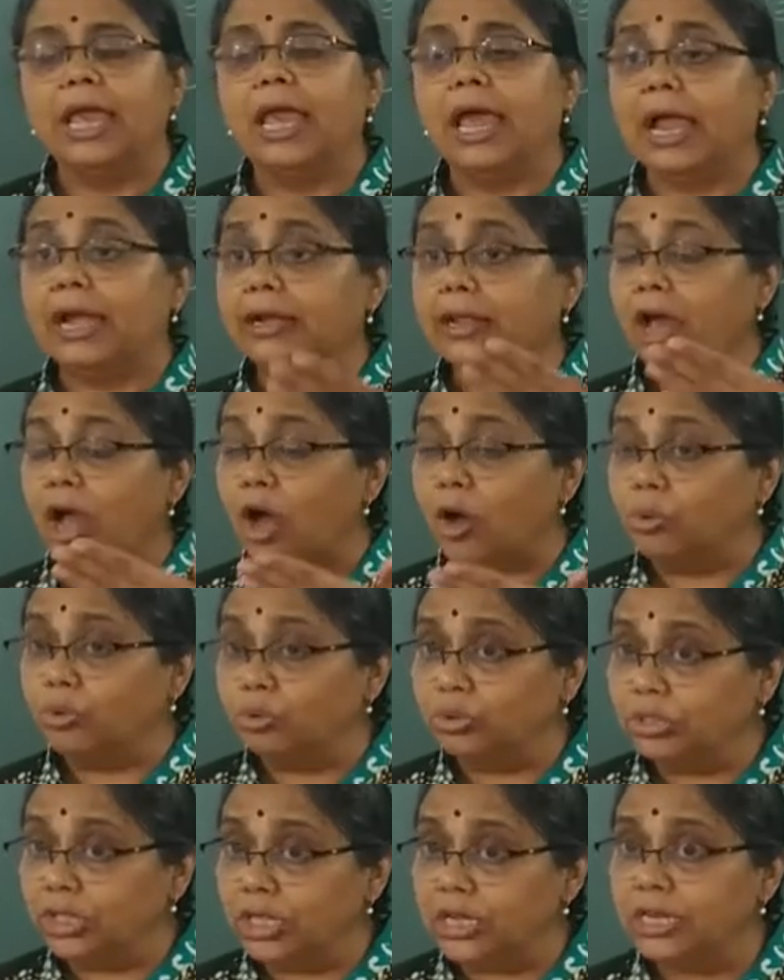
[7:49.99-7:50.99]
And
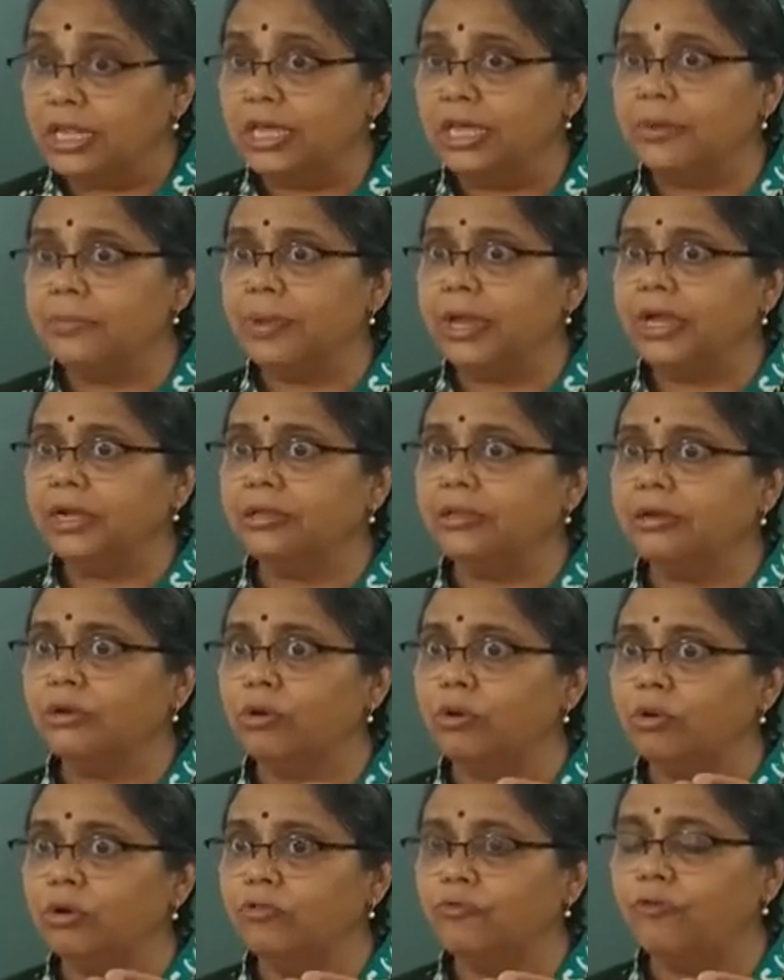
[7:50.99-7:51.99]
how thin he made the
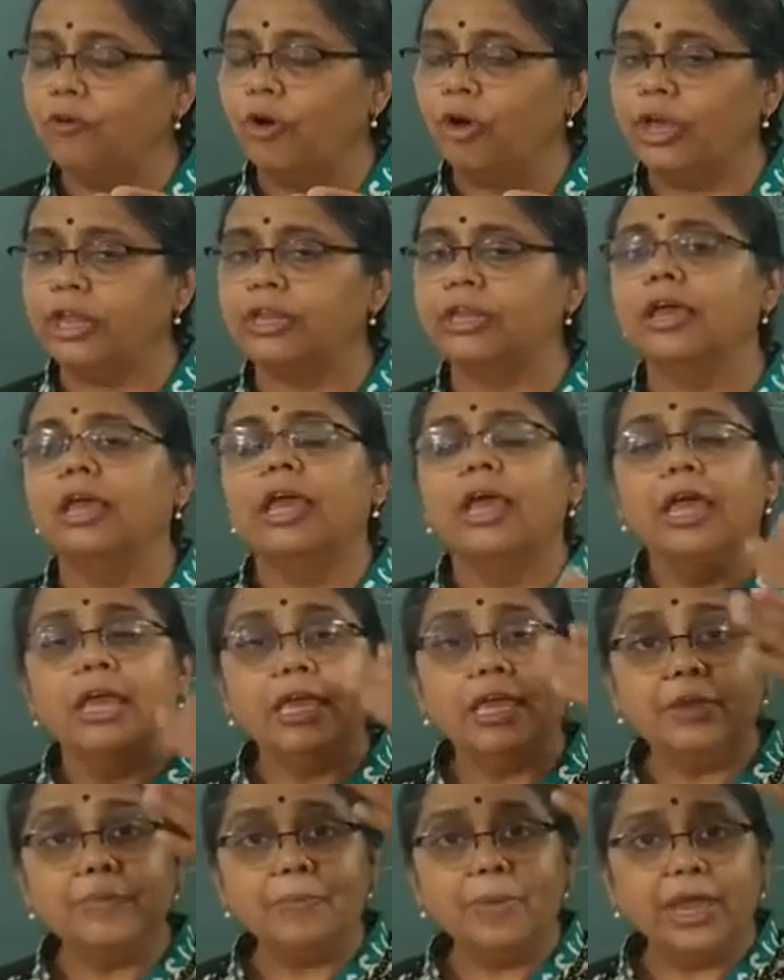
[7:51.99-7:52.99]
gold foil?
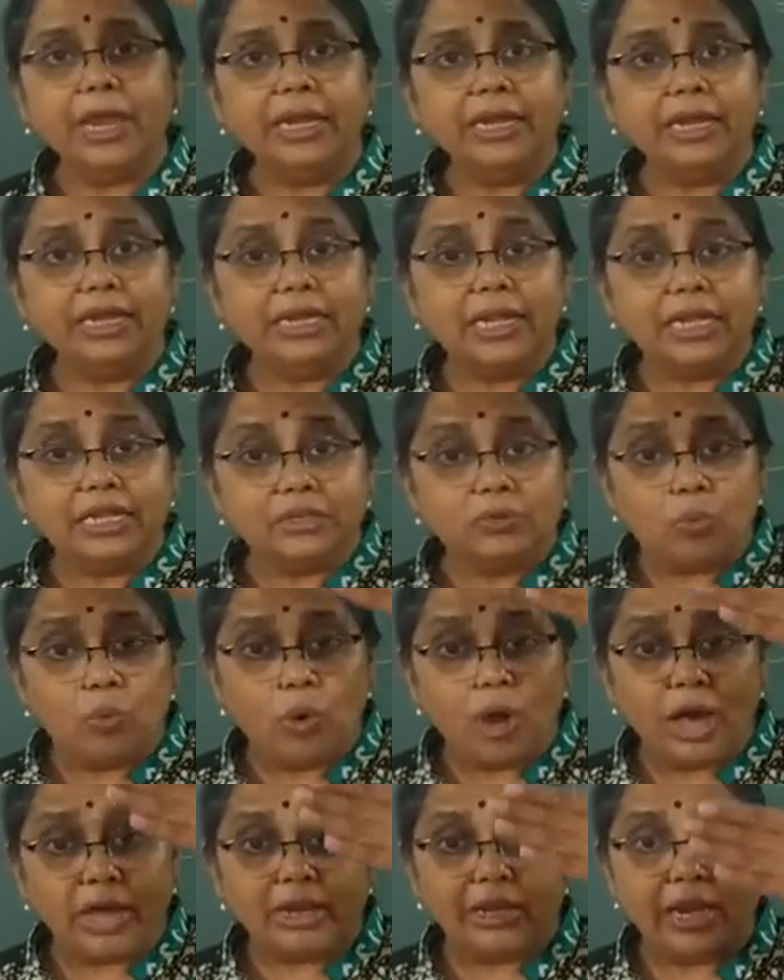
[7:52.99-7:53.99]
He made it as
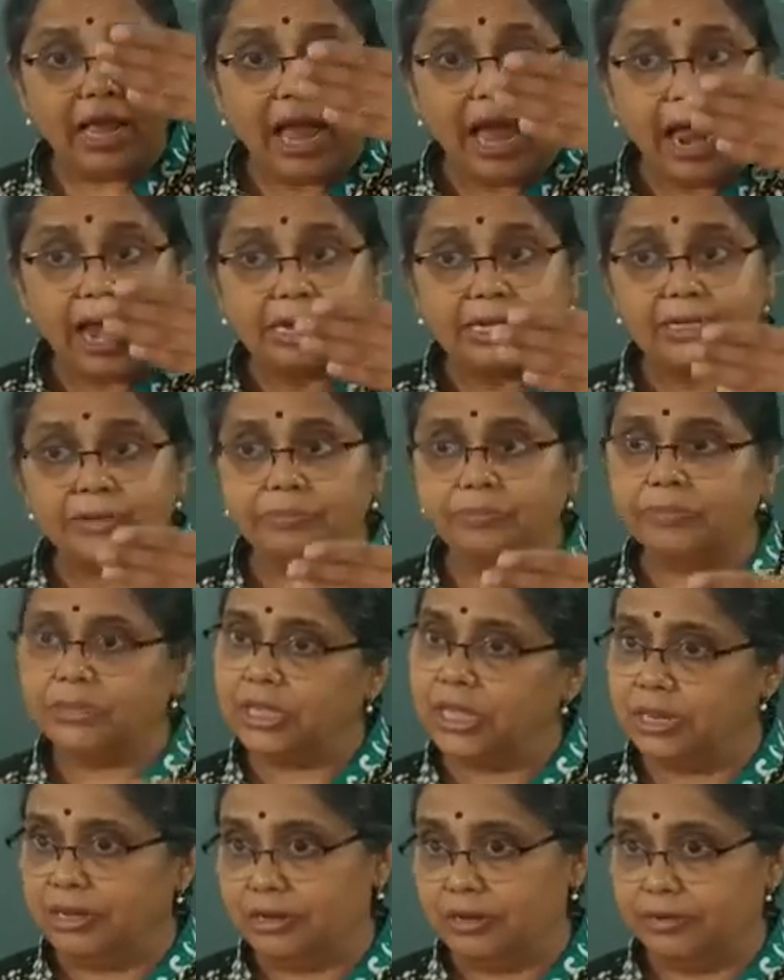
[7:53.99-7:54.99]
one atom
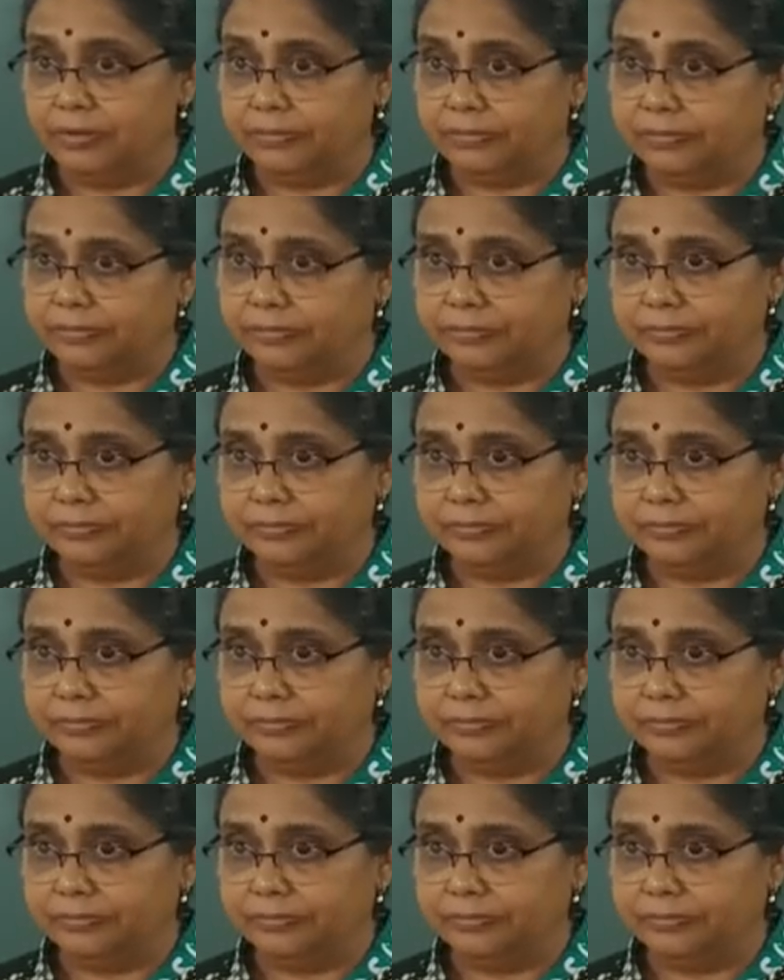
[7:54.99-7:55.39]
thin.